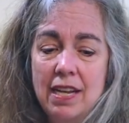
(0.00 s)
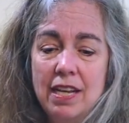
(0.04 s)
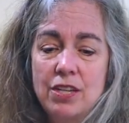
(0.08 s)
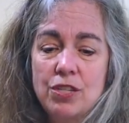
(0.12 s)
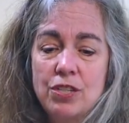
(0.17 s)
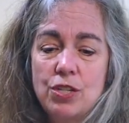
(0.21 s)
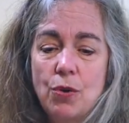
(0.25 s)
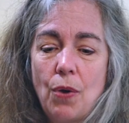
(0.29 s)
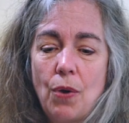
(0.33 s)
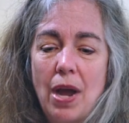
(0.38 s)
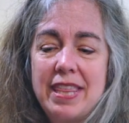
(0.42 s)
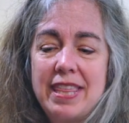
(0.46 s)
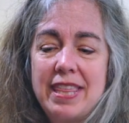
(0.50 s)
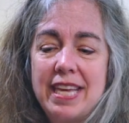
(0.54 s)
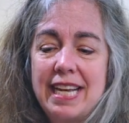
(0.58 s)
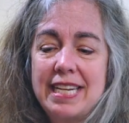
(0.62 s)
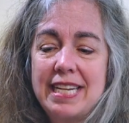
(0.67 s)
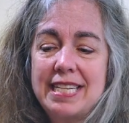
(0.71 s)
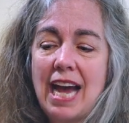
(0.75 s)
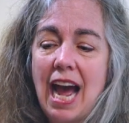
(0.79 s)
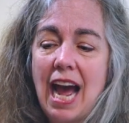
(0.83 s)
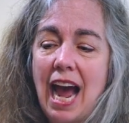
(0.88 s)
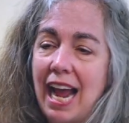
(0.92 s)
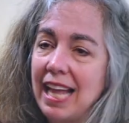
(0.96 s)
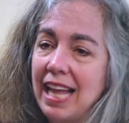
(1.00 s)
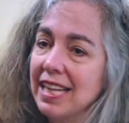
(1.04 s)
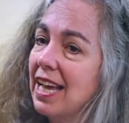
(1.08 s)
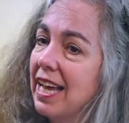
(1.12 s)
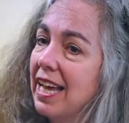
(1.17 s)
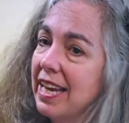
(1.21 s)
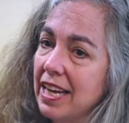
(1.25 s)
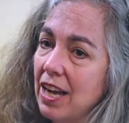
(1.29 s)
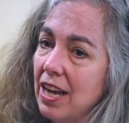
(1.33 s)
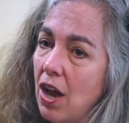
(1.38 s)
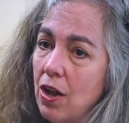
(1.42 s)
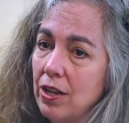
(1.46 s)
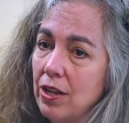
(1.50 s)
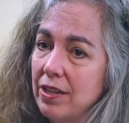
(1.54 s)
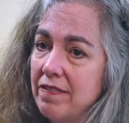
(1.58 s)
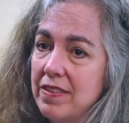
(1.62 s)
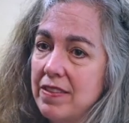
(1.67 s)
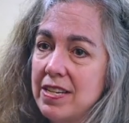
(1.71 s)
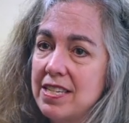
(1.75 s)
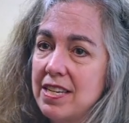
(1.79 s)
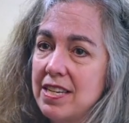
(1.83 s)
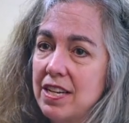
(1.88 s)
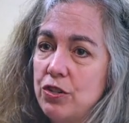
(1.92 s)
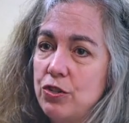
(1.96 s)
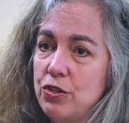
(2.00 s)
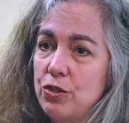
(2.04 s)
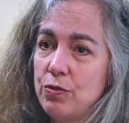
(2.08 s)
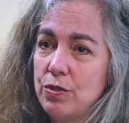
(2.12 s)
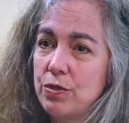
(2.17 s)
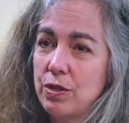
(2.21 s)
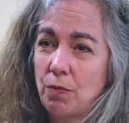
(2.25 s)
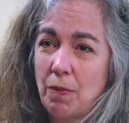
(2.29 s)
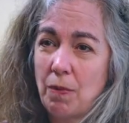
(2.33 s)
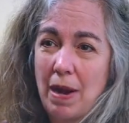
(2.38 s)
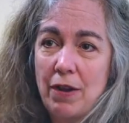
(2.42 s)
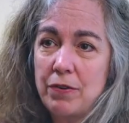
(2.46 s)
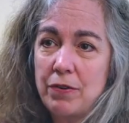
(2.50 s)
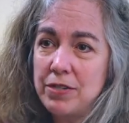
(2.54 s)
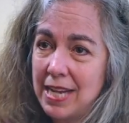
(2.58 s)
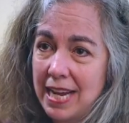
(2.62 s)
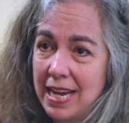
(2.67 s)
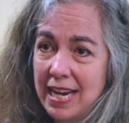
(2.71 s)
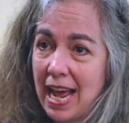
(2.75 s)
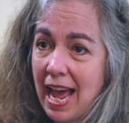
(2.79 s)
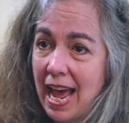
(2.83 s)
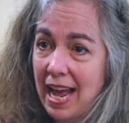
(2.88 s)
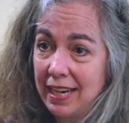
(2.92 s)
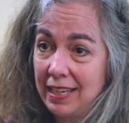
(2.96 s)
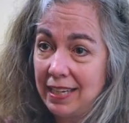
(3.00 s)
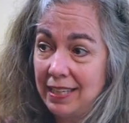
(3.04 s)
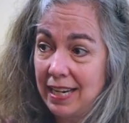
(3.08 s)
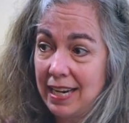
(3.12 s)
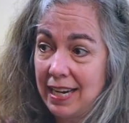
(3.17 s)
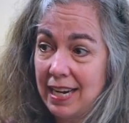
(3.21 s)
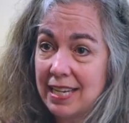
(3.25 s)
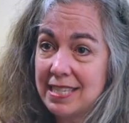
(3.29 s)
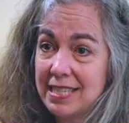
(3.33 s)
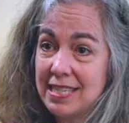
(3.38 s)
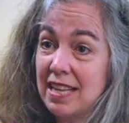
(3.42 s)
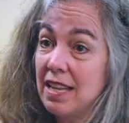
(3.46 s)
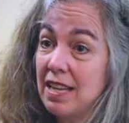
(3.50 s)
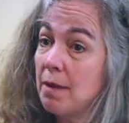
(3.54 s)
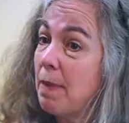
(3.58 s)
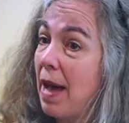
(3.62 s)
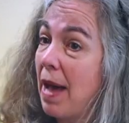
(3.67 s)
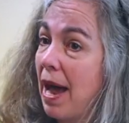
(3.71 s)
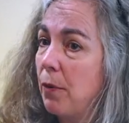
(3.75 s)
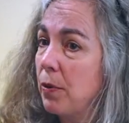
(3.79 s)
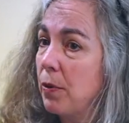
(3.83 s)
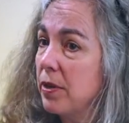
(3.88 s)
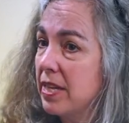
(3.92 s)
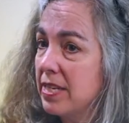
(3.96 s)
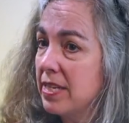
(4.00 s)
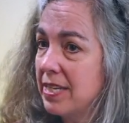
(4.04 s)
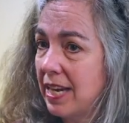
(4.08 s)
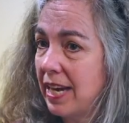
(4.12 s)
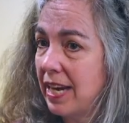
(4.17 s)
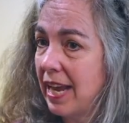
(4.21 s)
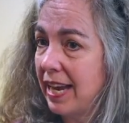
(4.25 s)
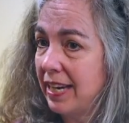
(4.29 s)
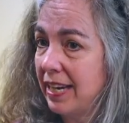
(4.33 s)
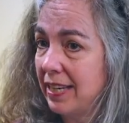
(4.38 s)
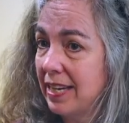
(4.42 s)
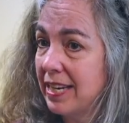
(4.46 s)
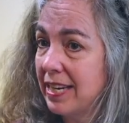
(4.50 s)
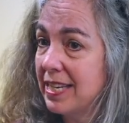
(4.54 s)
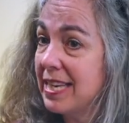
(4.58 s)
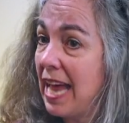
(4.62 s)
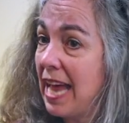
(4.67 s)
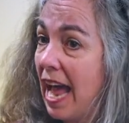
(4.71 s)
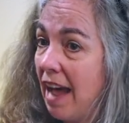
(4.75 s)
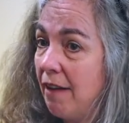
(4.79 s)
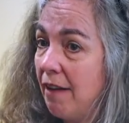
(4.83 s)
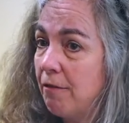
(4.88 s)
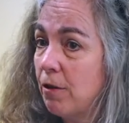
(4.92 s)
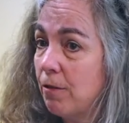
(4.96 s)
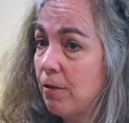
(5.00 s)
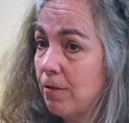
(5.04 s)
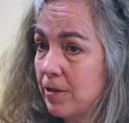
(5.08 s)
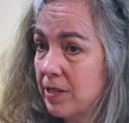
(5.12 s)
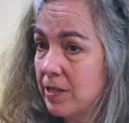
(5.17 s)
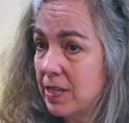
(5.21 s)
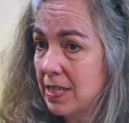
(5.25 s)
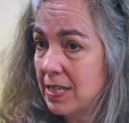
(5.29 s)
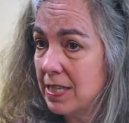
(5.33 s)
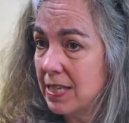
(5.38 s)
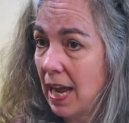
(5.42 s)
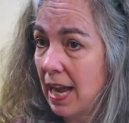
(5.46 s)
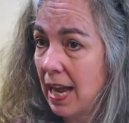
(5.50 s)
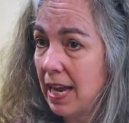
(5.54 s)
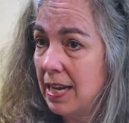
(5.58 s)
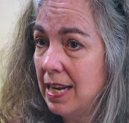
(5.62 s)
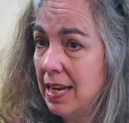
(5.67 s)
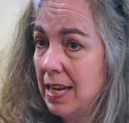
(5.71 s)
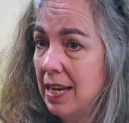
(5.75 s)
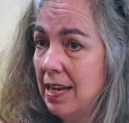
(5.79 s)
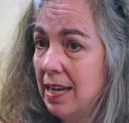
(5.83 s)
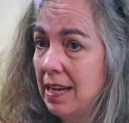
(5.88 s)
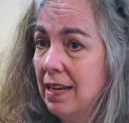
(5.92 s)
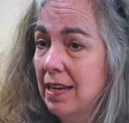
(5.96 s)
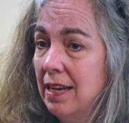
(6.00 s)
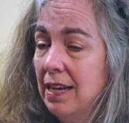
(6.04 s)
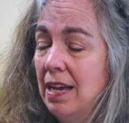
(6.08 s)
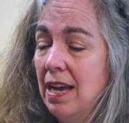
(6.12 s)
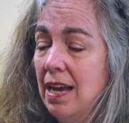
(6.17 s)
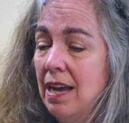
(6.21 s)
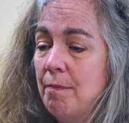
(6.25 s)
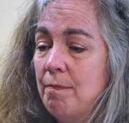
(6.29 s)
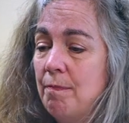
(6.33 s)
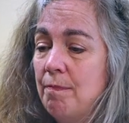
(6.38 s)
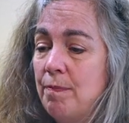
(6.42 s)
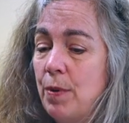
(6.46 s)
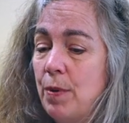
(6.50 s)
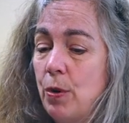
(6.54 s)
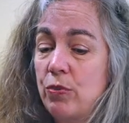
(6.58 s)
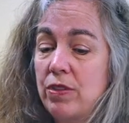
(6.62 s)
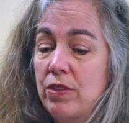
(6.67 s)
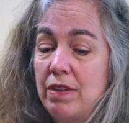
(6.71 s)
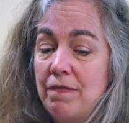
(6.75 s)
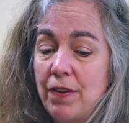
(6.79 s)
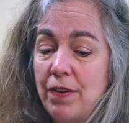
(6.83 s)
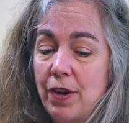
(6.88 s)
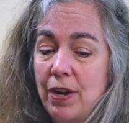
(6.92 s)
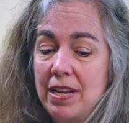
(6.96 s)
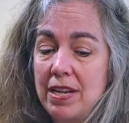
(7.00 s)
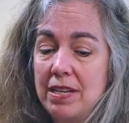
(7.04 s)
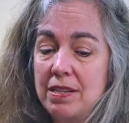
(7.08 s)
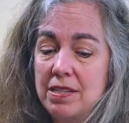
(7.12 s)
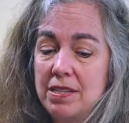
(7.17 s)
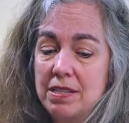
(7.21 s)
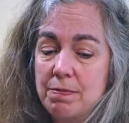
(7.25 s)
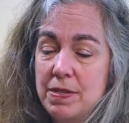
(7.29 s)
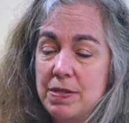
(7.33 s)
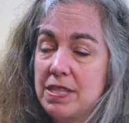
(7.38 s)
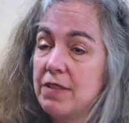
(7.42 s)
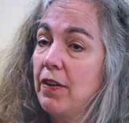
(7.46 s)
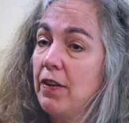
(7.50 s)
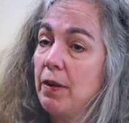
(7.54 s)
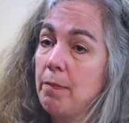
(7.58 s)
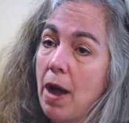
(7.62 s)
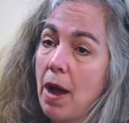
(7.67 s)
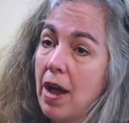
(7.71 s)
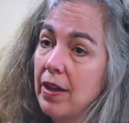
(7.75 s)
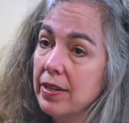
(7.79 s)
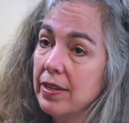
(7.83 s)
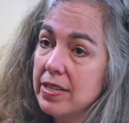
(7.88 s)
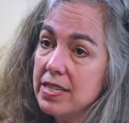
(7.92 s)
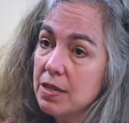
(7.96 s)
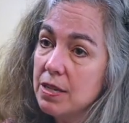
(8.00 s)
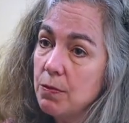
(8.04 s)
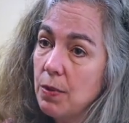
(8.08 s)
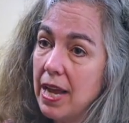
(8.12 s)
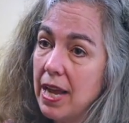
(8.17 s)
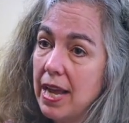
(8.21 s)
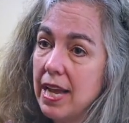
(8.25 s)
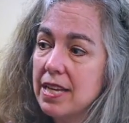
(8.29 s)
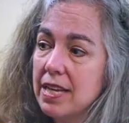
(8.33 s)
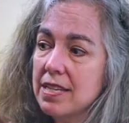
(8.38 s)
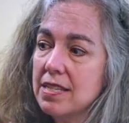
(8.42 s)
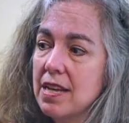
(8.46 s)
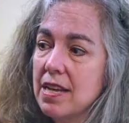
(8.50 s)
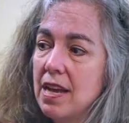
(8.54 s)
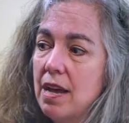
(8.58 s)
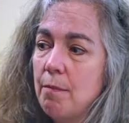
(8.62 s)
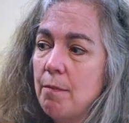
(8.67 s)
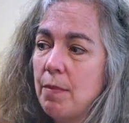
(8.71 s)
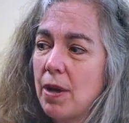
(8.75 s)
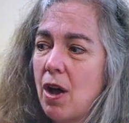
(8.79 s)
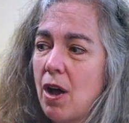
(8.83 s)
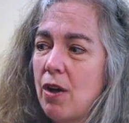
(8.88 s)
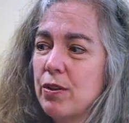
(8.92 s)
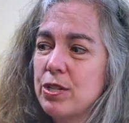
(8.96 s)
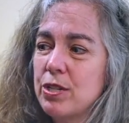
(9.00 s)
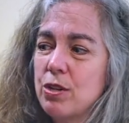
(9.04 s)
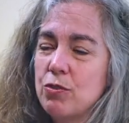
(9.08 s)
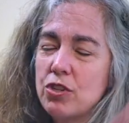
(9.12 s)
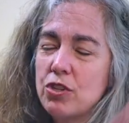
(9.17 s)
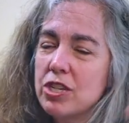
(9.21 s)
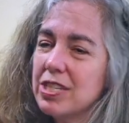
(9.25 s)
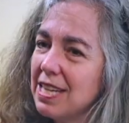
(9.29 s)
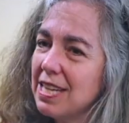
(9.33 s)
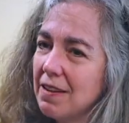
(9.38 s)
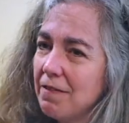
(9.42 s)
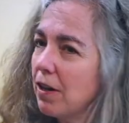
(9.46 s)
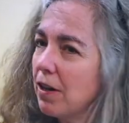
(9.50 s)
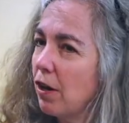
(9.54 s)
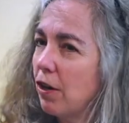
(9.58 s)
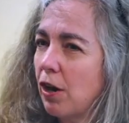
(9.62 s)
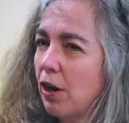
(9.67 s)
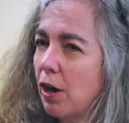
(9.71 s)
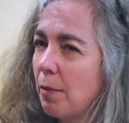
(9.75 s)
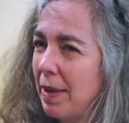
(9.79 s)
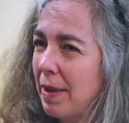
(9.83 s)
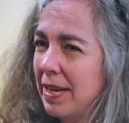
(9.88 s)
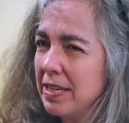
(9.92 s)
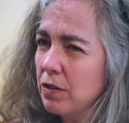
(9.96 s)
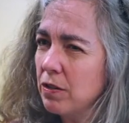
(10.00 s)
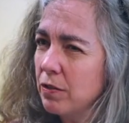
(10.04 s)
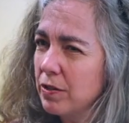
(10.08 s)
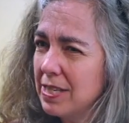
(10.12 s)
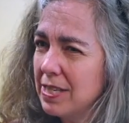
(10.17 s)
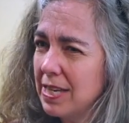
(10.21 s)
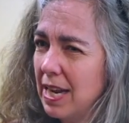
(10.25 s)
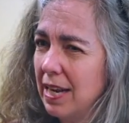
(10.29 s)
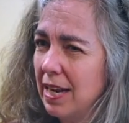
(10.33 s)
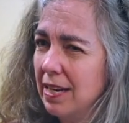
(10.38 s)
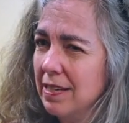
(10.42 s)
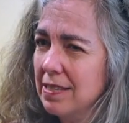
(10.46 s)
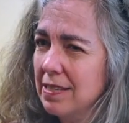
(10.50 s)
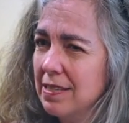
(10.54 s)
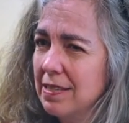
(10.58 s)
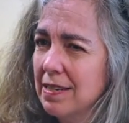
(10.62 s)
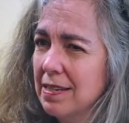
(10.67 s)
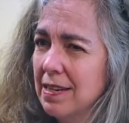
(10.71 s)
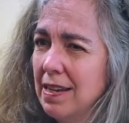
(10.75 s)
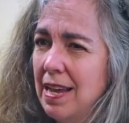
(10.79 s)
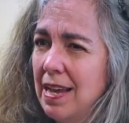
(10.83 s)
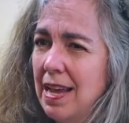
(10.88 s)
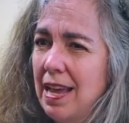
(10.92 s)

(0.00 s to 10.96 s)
So I think it's highlighting all of these issues around data analytics and the power that data analytics have over society both in very specific policy ways, but also just even on our mental states.